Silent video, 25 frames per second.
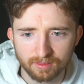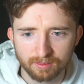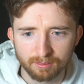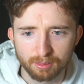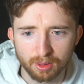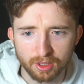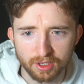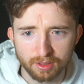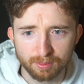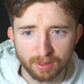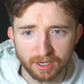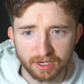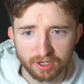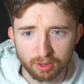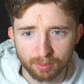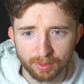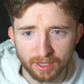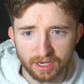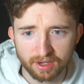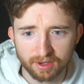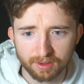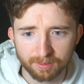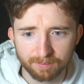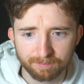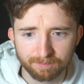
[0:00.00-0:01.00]
but he might go
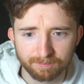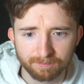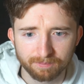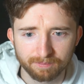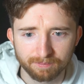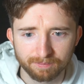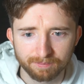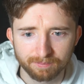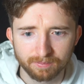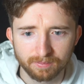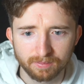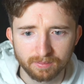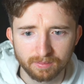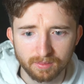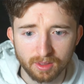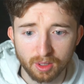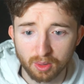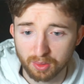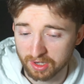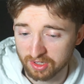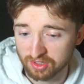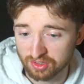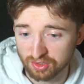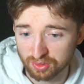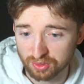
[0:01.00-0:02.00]
back.
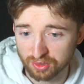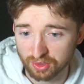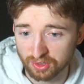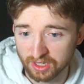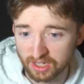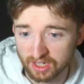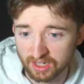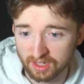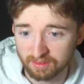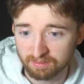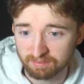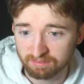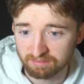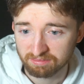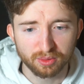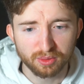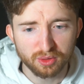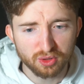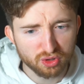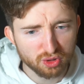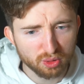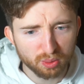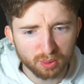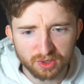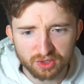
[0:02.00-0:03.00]
Okay, so he's gone here. So I'm
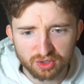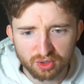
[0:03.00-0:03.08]
not sure what